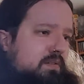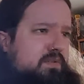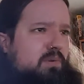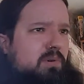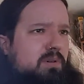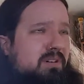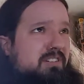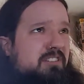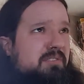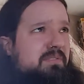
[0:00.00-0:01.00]

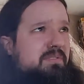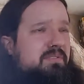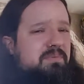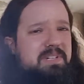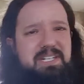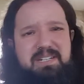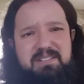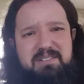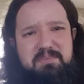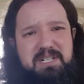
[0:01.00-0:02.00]
for 3
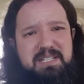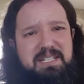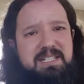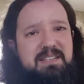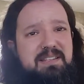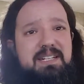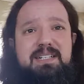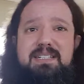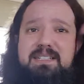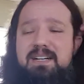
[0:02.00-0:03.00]
years by then, I
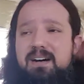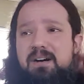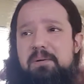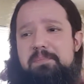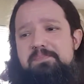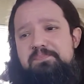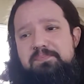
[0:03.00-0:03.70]
think. And